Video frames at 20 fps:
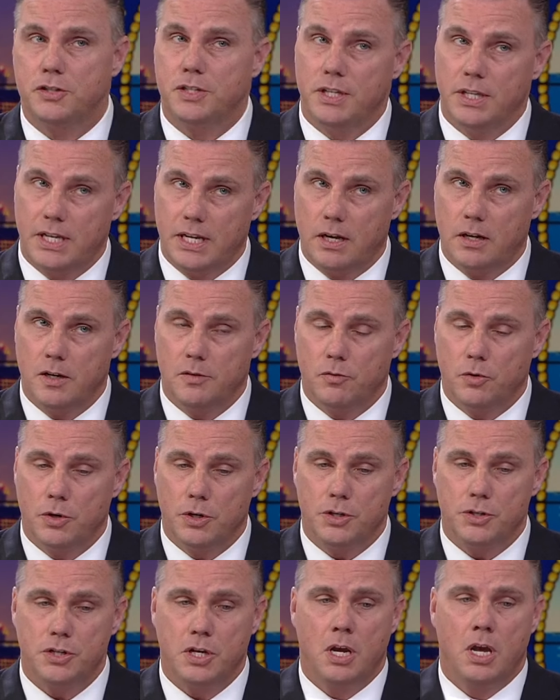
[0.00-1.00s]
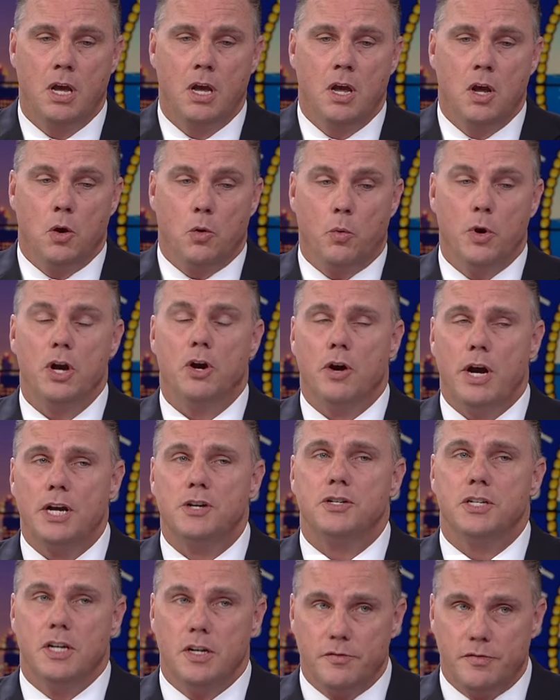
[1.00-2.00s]
in the County of Orange. We are
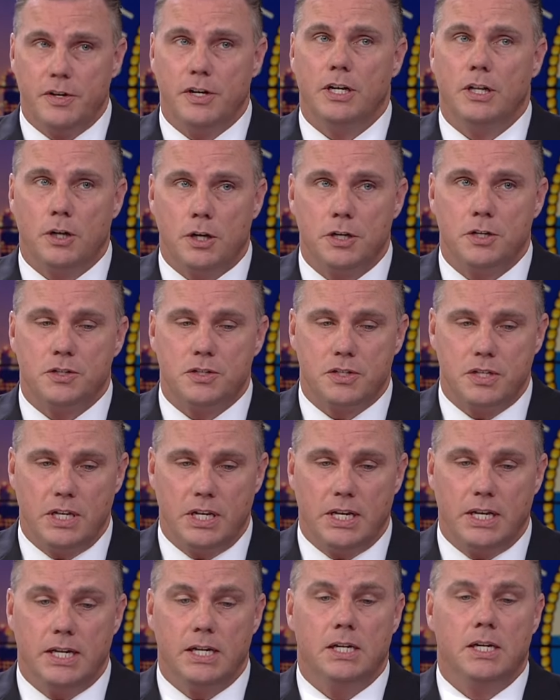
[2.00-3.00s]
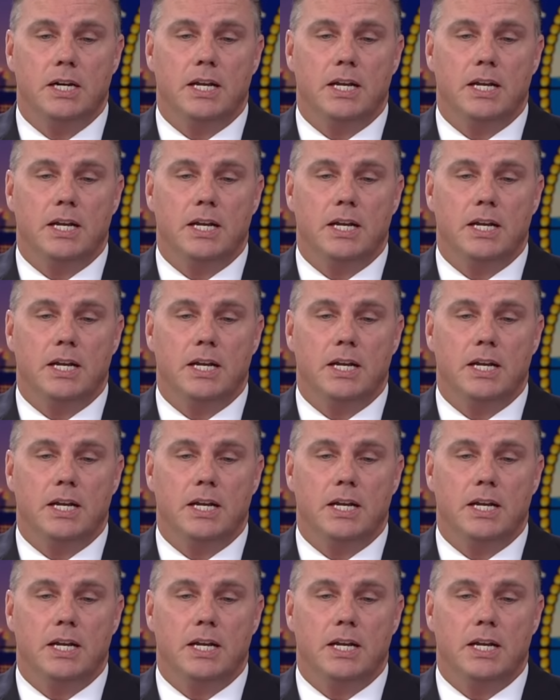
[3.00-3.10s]
actually a very large city,